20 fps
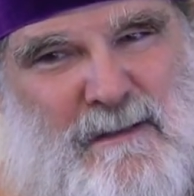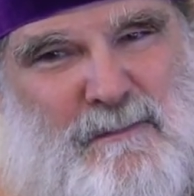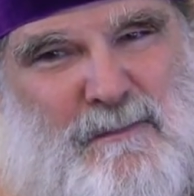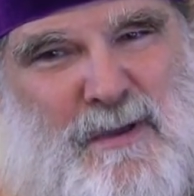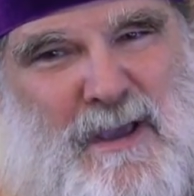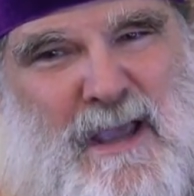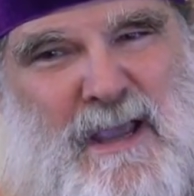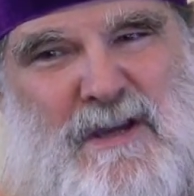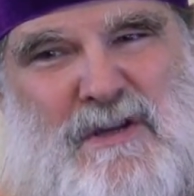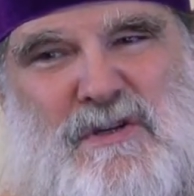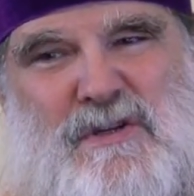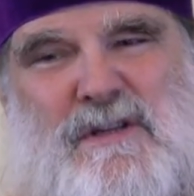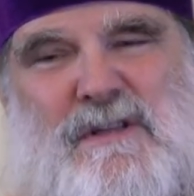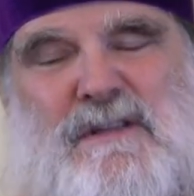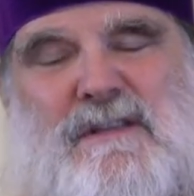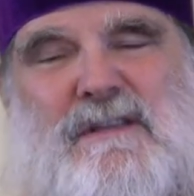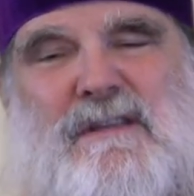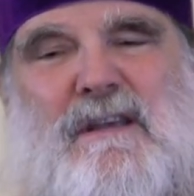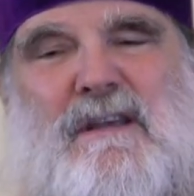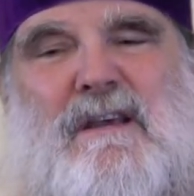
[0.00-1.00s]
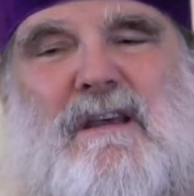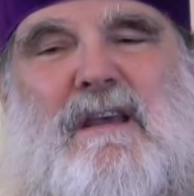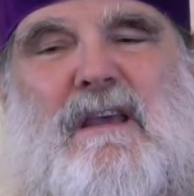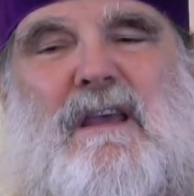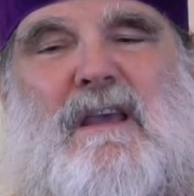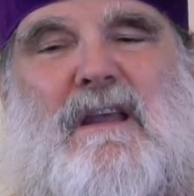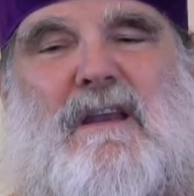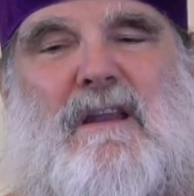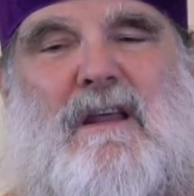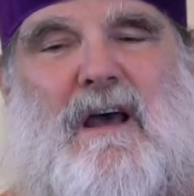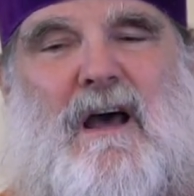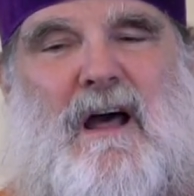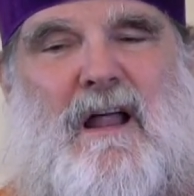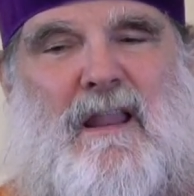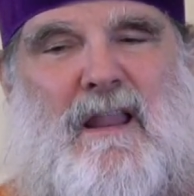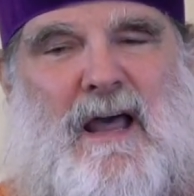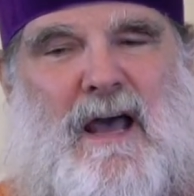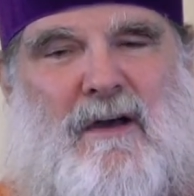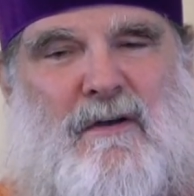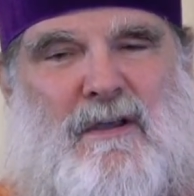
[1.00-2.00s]
Patience in
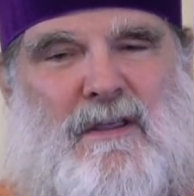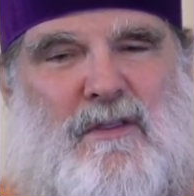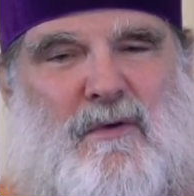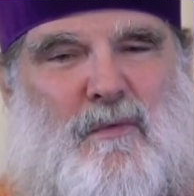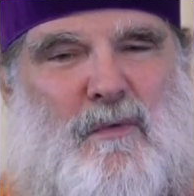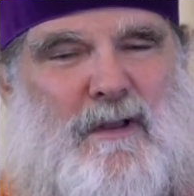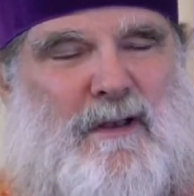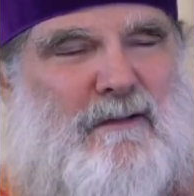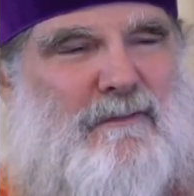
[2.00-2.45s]
allowing the will